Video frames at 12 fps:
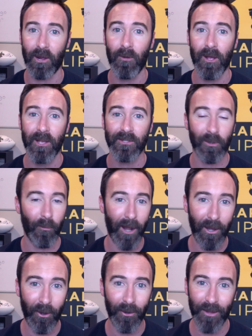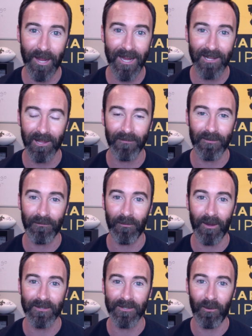So when I heard that he lived in
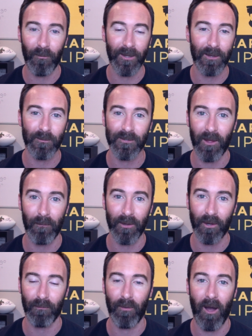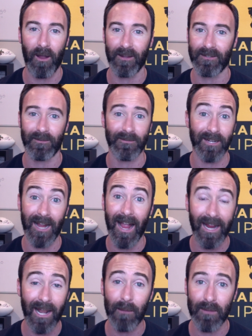Fresno when he was on Bigger Pockets, I was like, I got
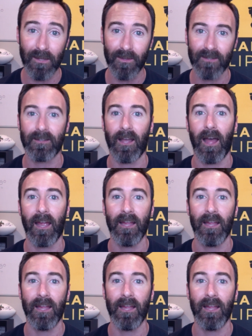to meet this guy.